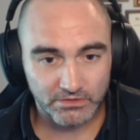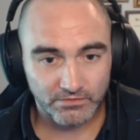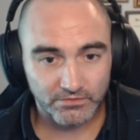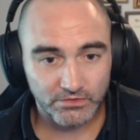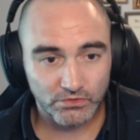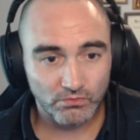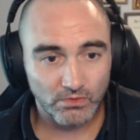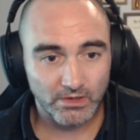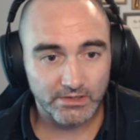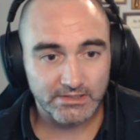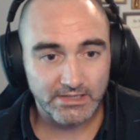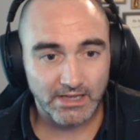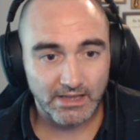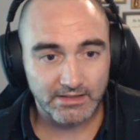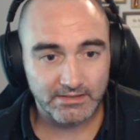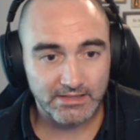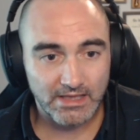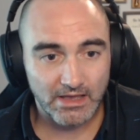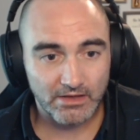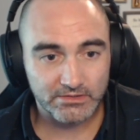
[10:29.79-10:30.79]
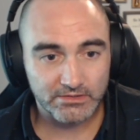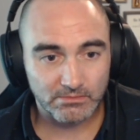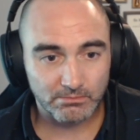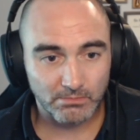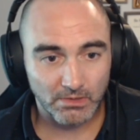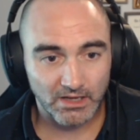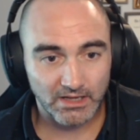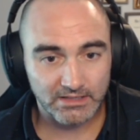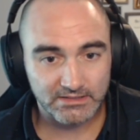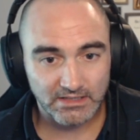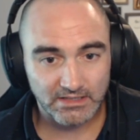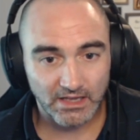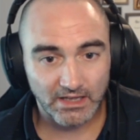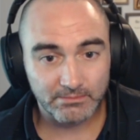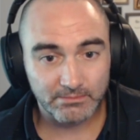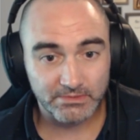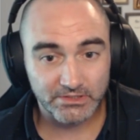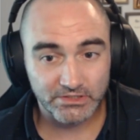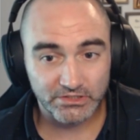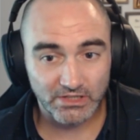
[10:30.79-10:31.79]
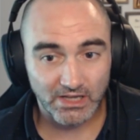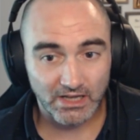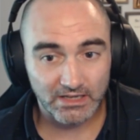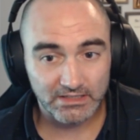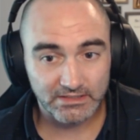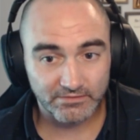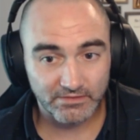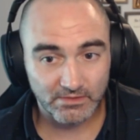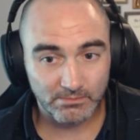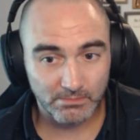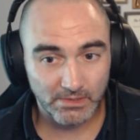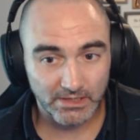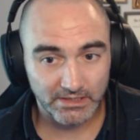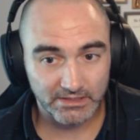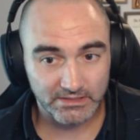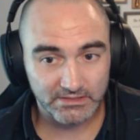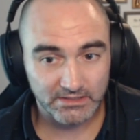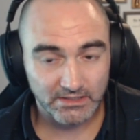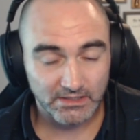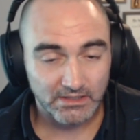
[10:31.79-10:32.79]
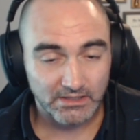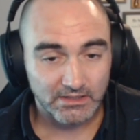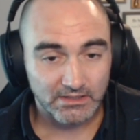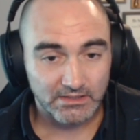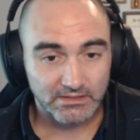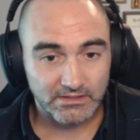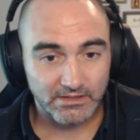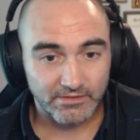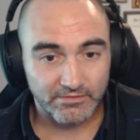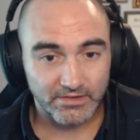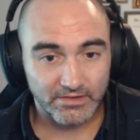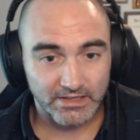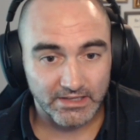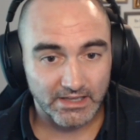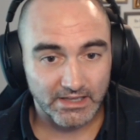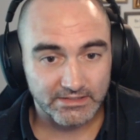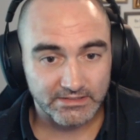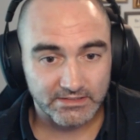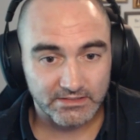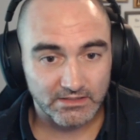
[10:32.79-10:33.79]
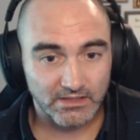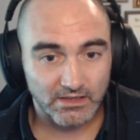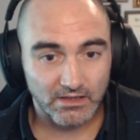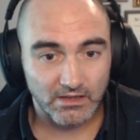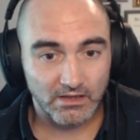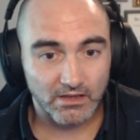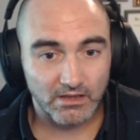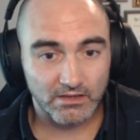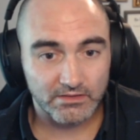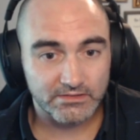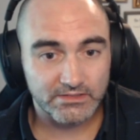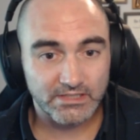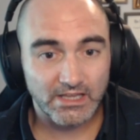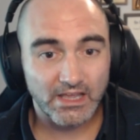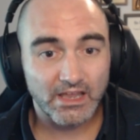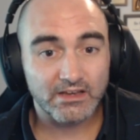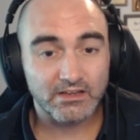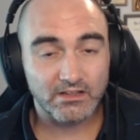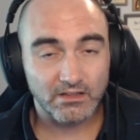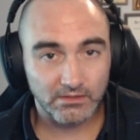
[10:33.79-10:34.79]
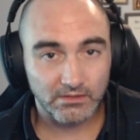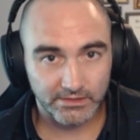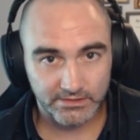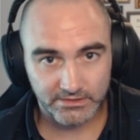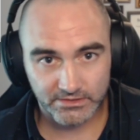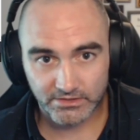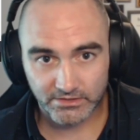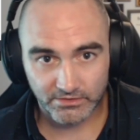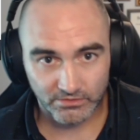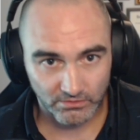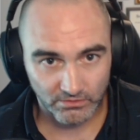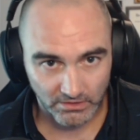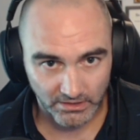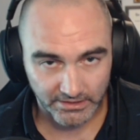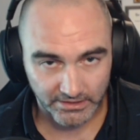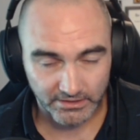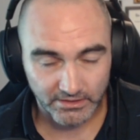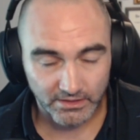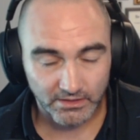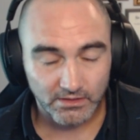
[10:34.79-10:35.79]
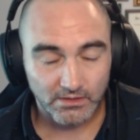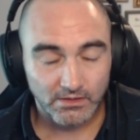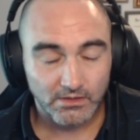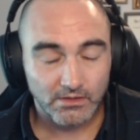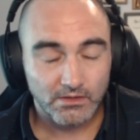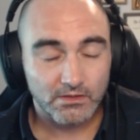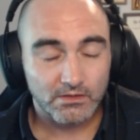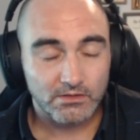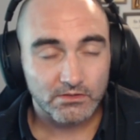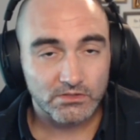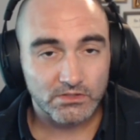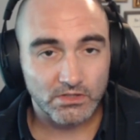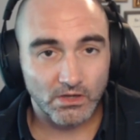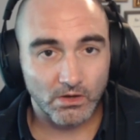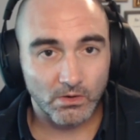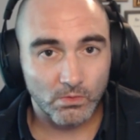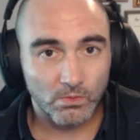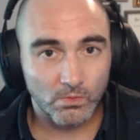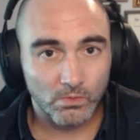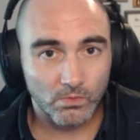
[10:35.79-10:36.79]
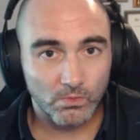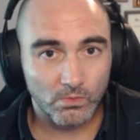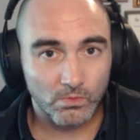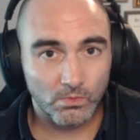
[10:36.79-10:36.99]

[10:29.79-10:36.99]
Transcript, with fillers: If you run 10,000 bots, I'd be shocked if it makes if it gets uh, 10 clicks to your link. So